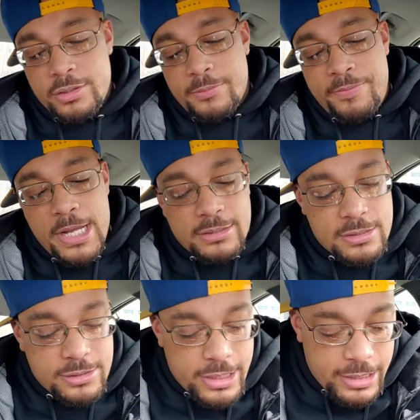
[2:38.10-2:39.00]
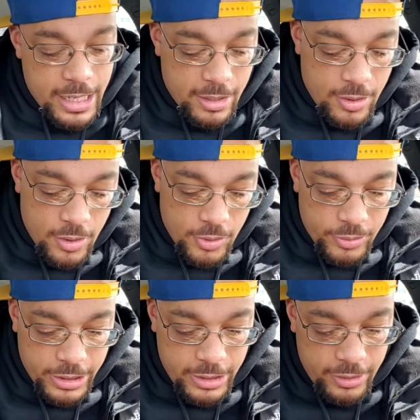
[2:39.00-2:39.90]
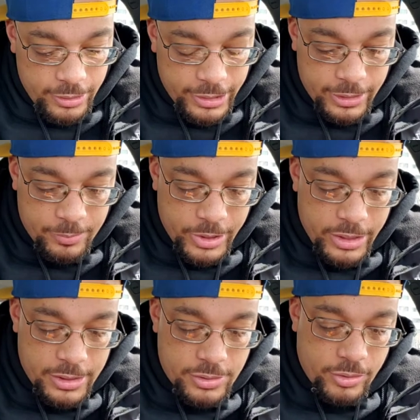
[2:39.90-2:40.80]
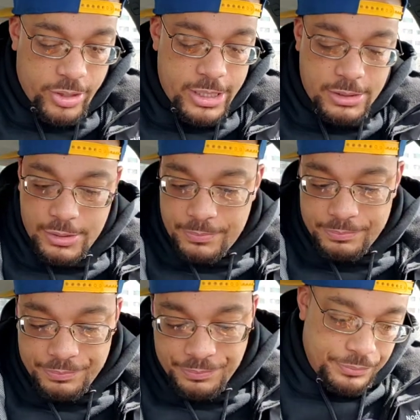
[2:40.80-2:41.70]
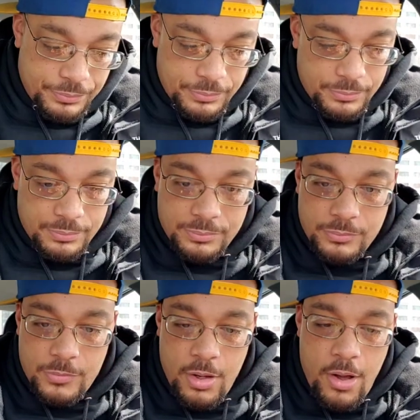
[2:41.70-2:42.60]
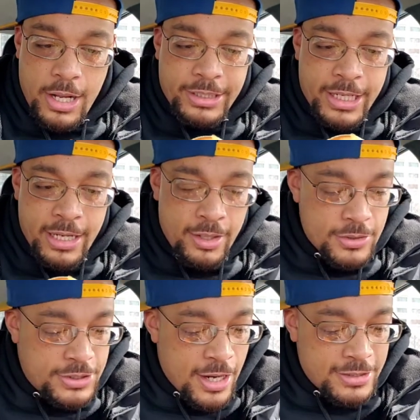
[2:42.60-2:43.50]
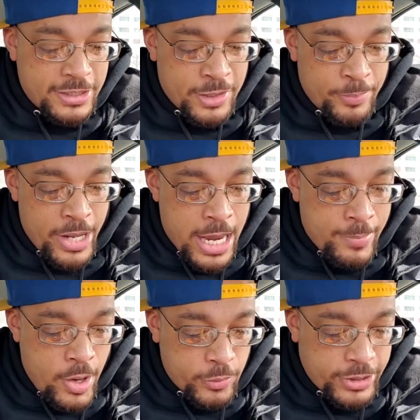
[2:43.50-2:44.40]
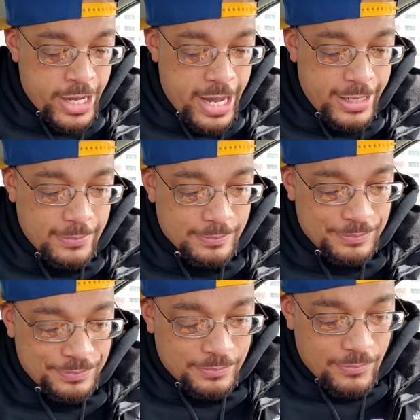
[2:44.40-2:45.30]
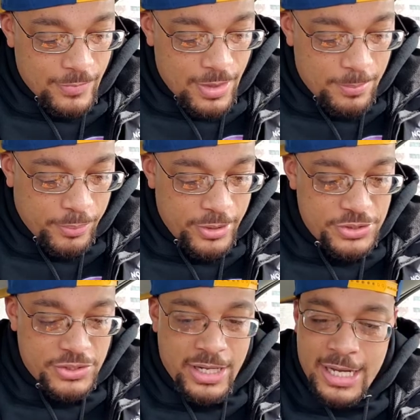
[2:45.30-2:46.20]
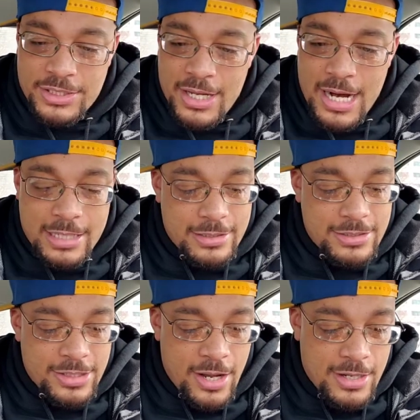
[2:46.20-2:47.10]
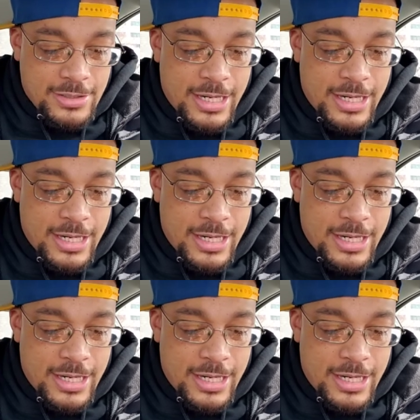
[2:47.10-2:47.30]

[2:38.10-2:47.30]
The fact this thing got a whole heel in it, man, that's crazy. Oh, I did get a little sauce at the bottom. Okay. Appreciate you. I got the sauce.